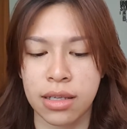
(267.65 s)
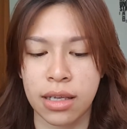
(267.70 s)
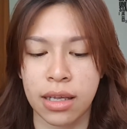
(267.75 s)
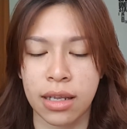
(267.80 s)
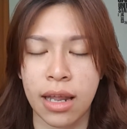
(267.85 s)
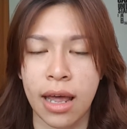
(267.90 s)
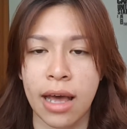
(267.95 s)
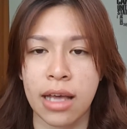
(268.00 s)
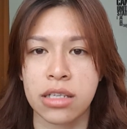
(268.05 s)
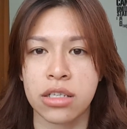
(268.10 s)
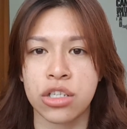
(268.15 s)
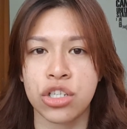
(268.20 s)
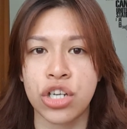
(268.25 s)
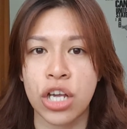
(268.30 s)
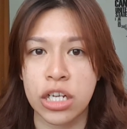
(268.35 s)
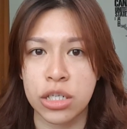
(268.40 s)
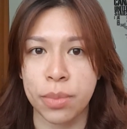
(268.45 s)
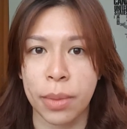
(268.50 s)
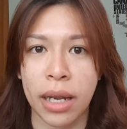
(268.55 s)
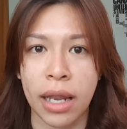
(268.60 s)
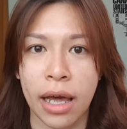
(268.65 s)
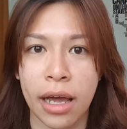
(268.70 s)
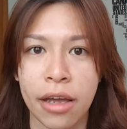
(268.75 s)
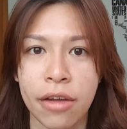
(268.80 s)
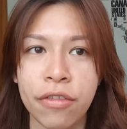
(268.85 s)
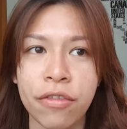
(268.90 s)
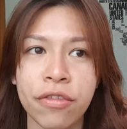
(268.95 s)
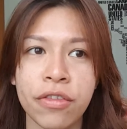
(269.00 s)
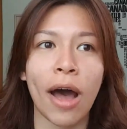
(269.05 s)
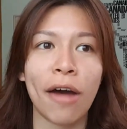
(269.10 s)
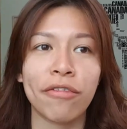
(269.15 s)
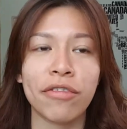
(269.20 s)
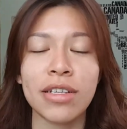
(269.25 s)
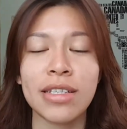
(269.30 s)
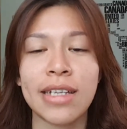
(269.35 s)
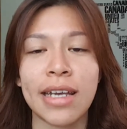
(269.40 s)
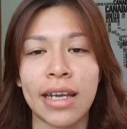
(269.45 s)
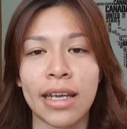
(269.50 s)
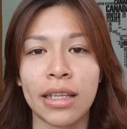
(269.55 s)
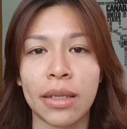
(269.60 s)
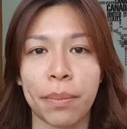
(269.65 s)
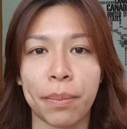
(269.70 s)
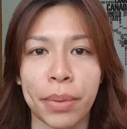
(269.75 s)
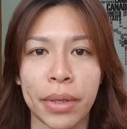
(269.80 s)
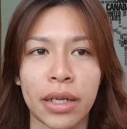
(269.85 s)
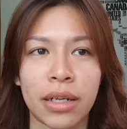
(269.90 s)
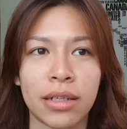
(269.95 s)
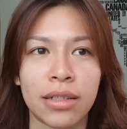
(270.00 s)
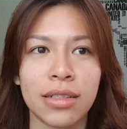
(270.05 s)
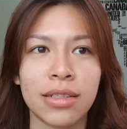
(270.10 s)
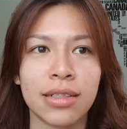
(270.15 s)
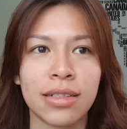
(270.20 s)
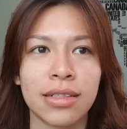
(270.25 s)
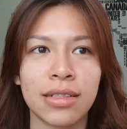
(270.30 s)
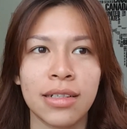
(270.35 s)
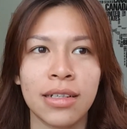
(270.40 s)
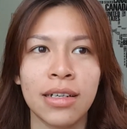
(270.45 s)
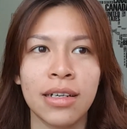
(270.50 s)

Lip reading: it has changed my life. After taking the pills,